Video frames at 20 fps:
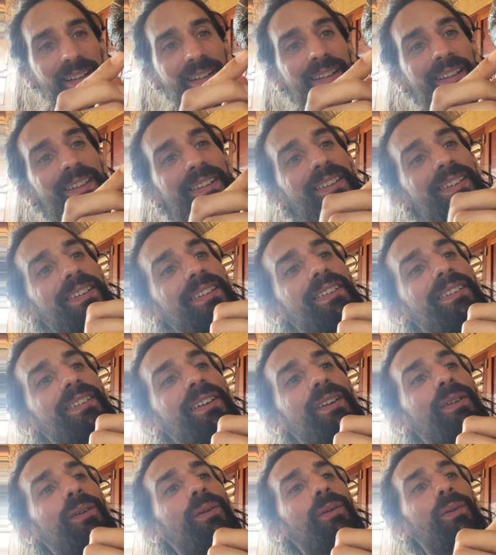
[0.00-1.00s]

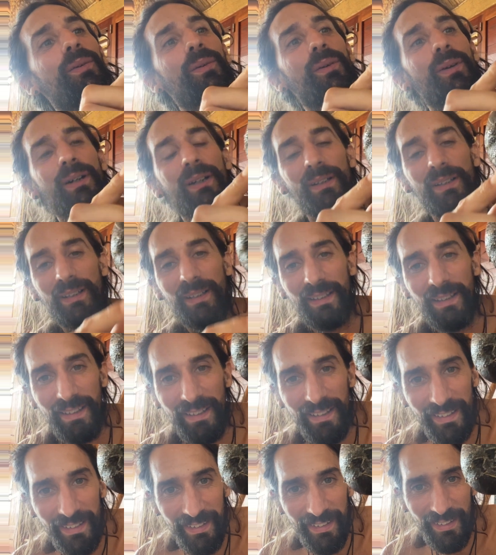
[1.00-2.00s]
So
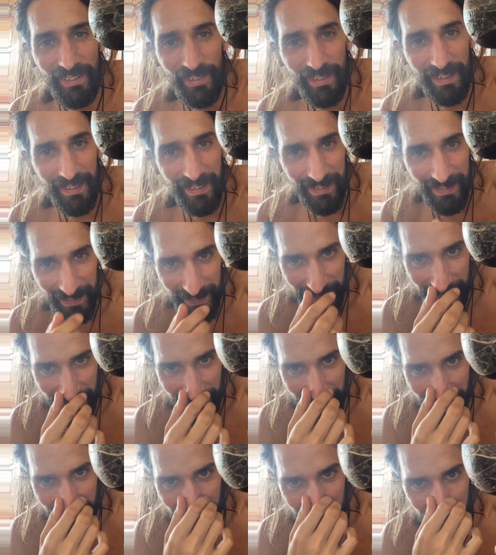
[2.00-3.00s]
yeah, you can see,
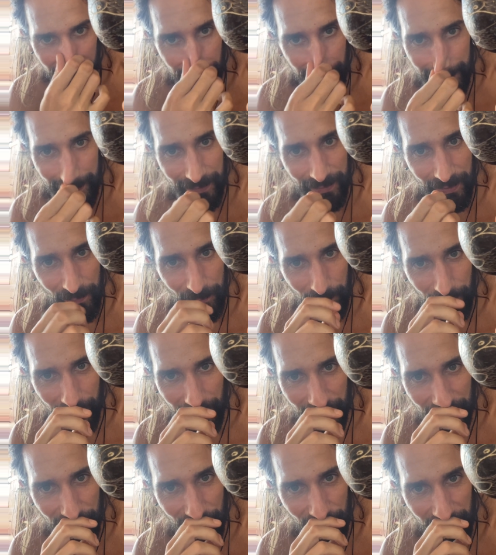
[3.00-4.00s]
and then in some
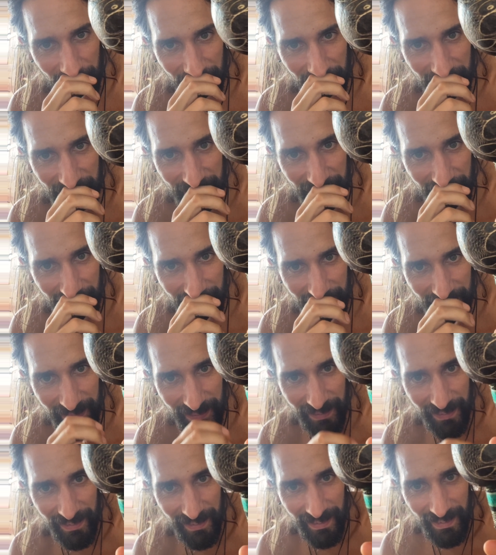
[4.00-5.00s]
parts we have the
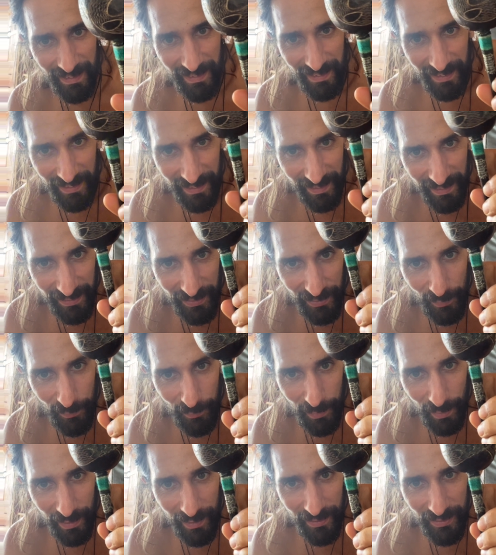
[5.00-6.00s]
skin, and some
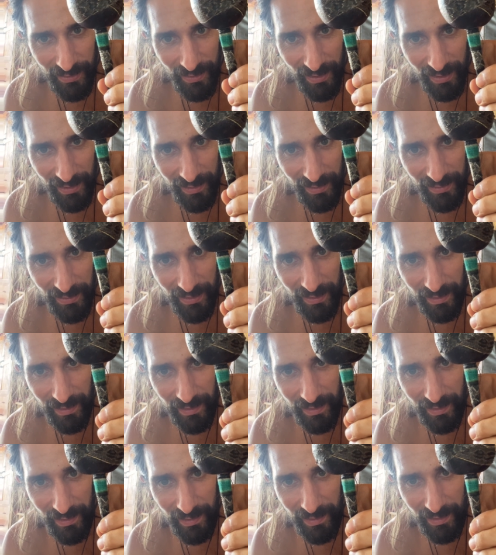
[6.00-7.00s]
parts not.
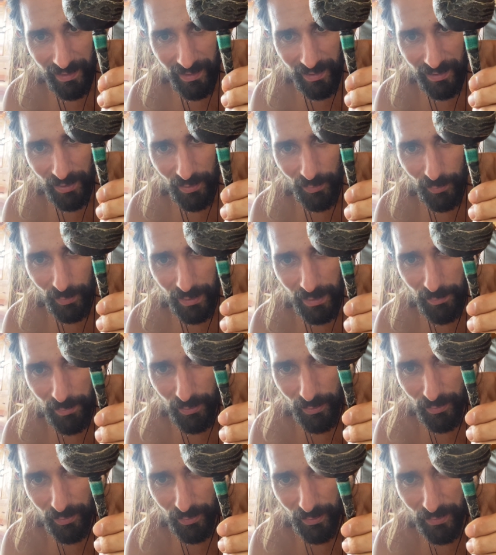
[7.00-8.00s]
It's a really
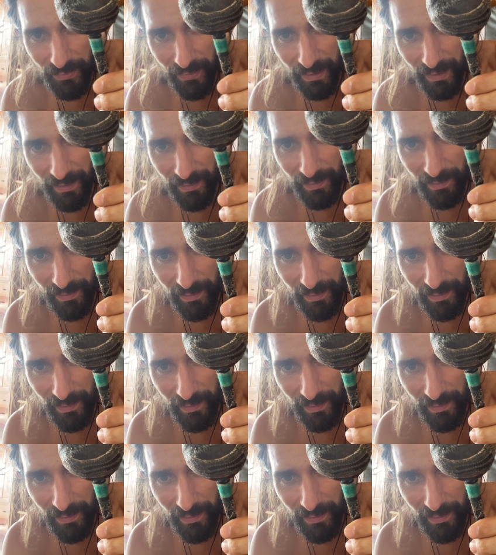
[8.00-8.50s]
beautiful skin.